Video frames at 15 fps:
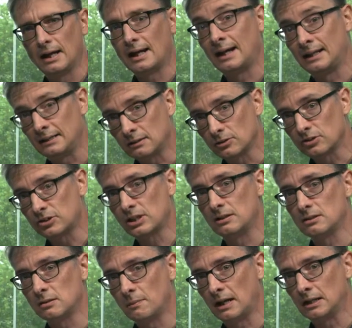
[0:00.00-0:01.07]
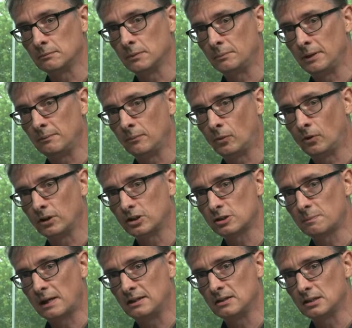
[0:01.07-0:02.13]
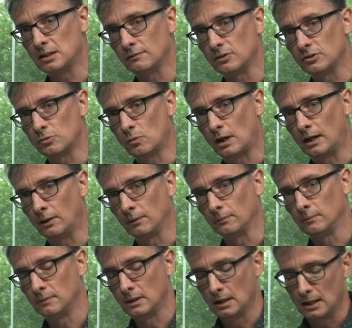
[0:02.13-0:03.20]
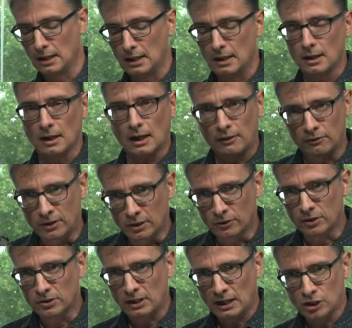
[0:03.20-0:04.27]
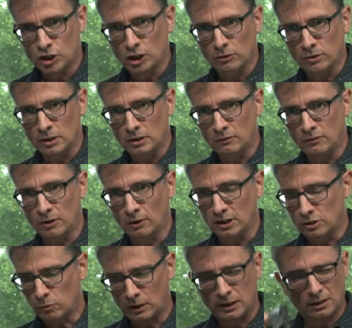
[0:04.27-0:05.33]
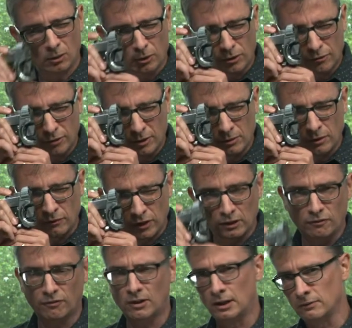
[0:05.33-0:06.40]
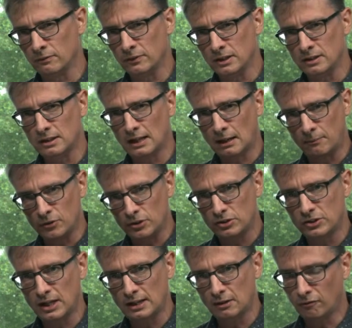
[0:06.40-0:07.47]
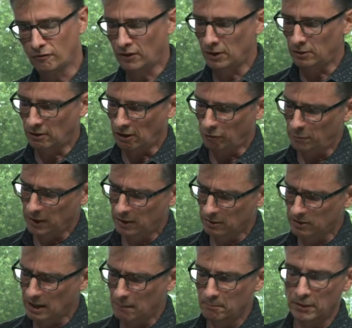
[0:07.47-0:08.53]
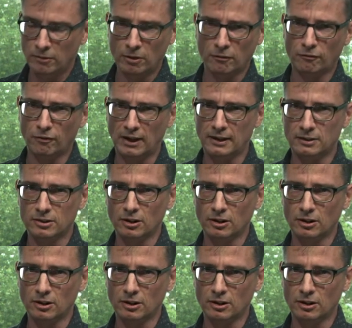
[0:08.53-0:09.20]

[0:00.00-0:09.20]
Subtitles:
and it does tend to make them a bit more expensive as well. The other issue that you've got is when you look through the viewfinder of these cameras, you take a photograph, because that mirror flicks